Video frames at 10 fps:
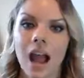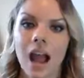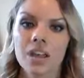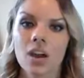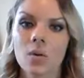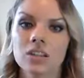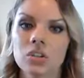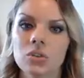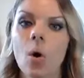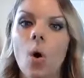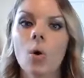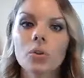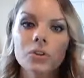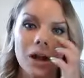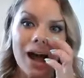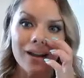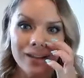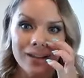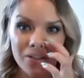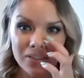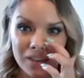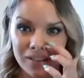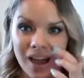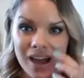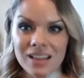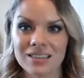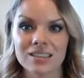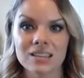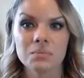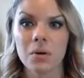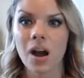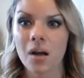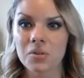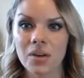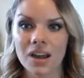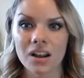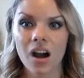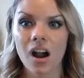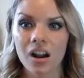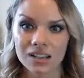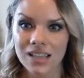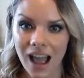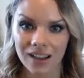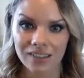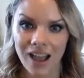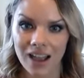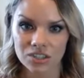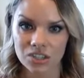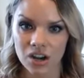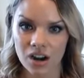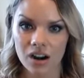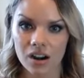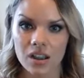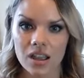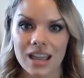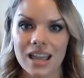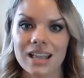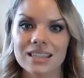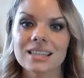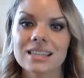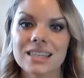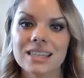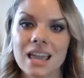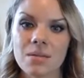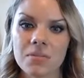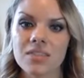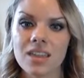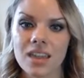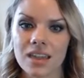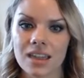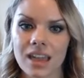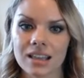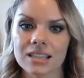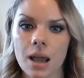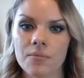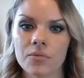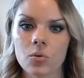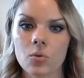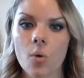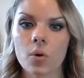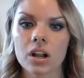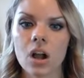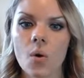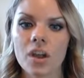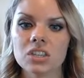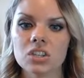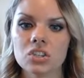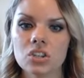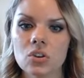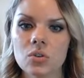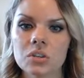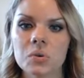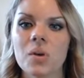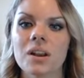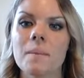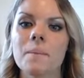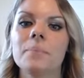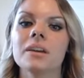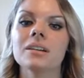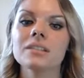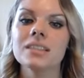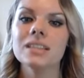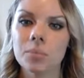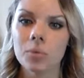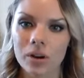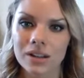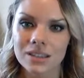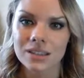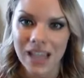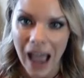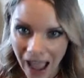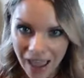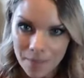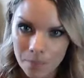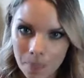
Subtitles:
we go into older, unhealthy clients. This is Bob, who had a heart attack last year. It's the same thing, except for what we're going to do is we want to build the importance of time.